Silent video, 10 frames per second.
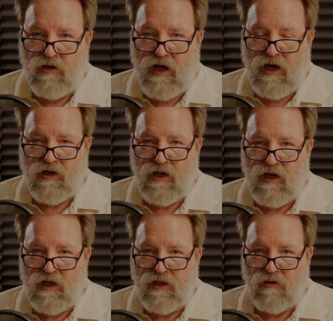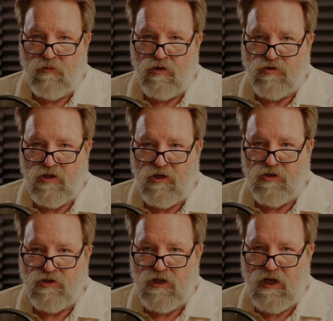how can I get the most
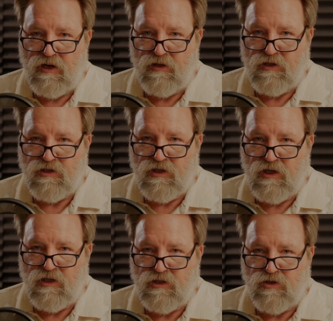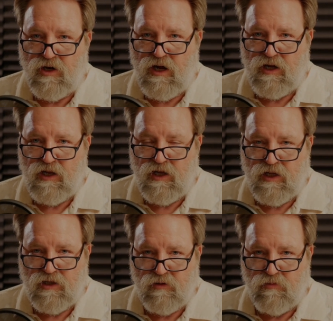energy out of this sentence, or how can I
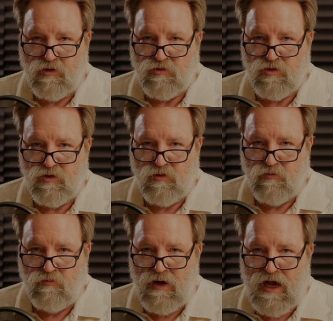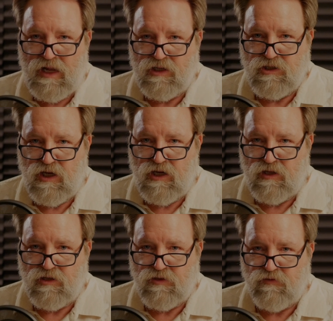get the most mileage out
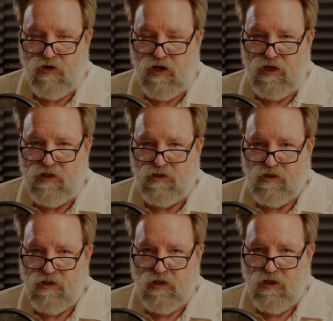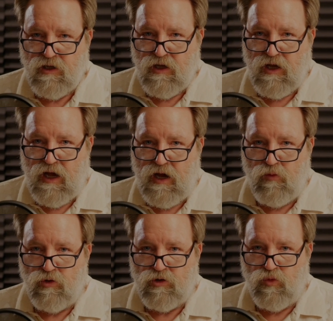of this phrase. I
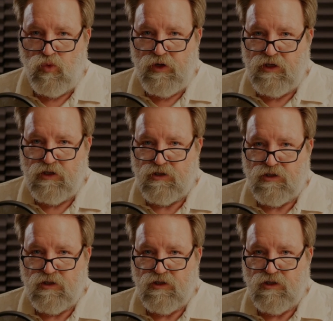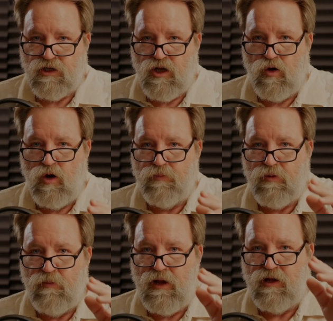want the witness to go up
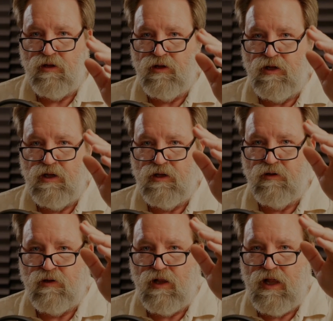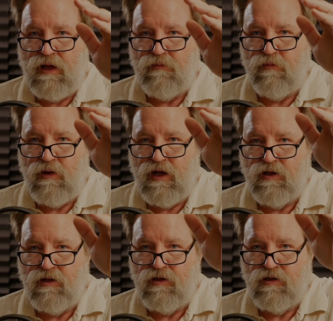the mountain and climb the
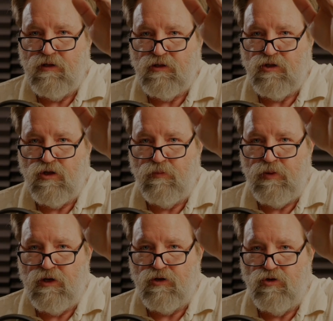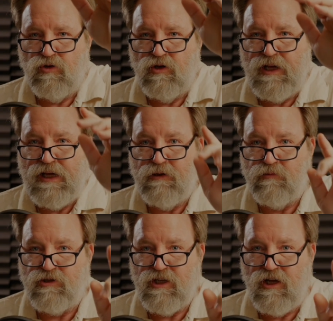mountain to the pinnacle
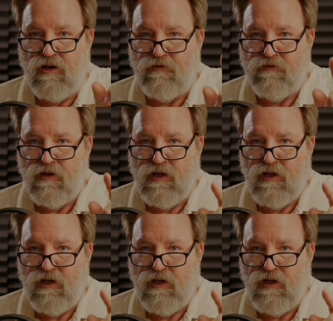himself.